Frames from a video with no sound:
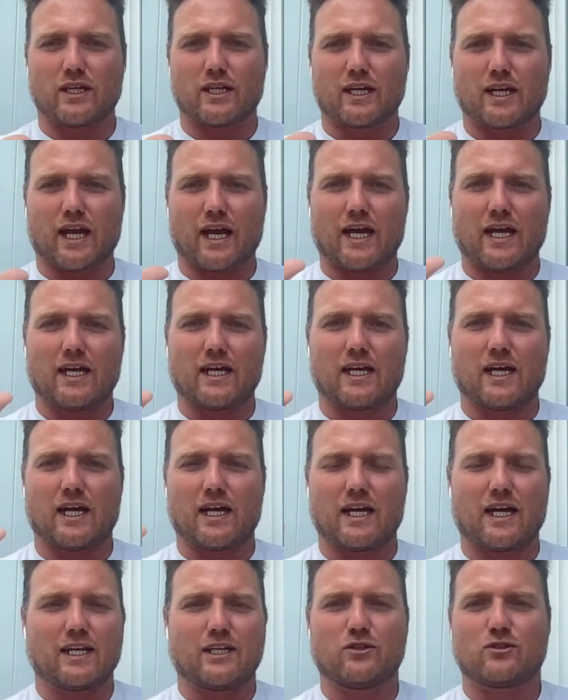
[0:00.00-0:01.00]
Like
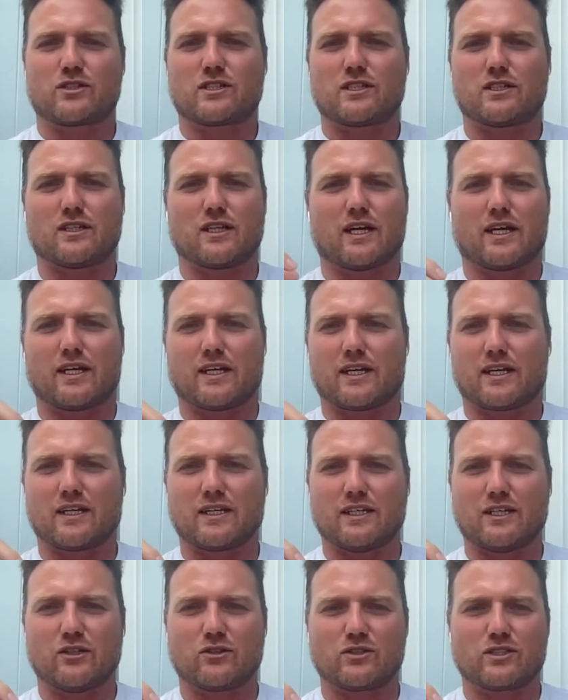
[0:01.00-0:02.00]
I used to like,
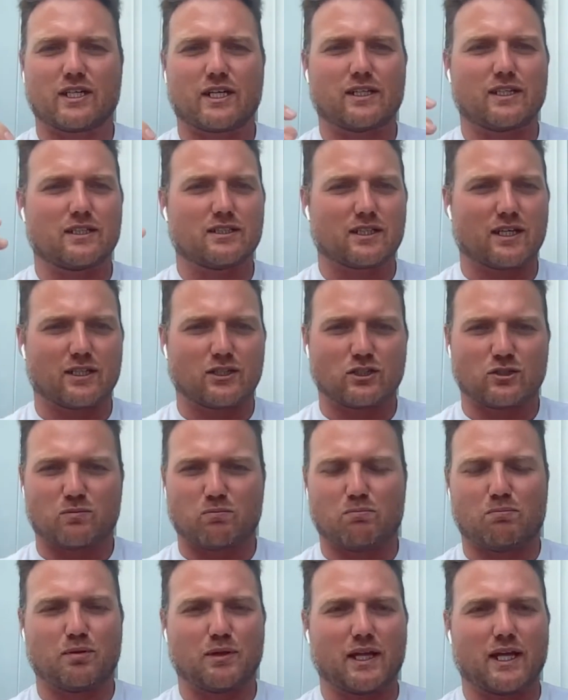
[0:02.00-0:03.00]
you know, say these like just
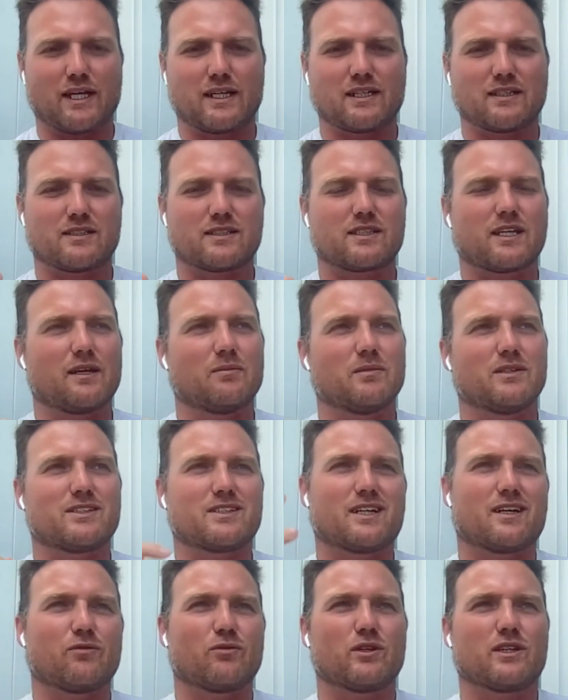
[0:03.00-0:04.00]
blanket statements,
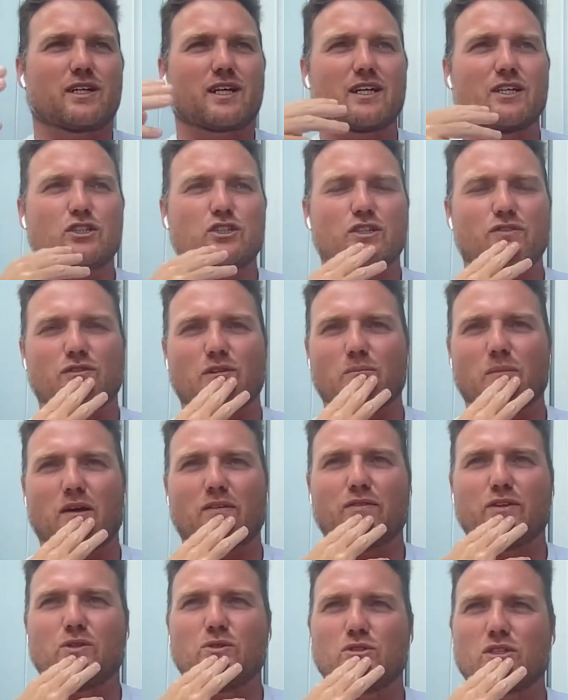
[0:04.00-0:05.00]
and I've really kind of shifted my
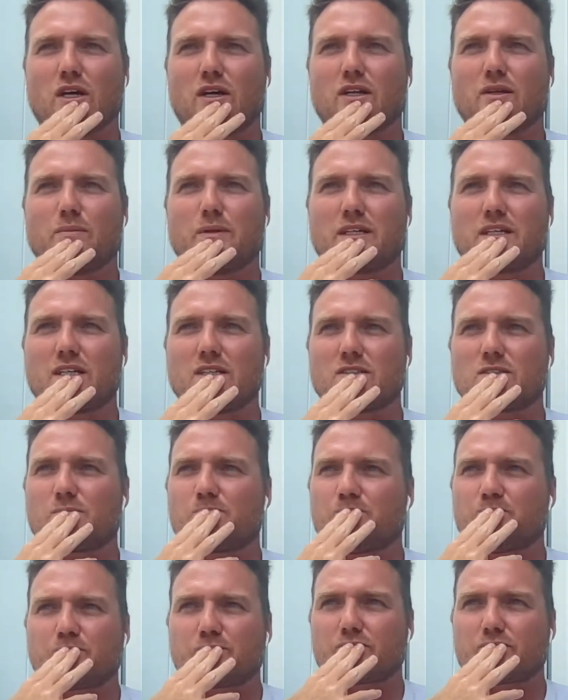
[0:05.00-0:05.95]
views on it because,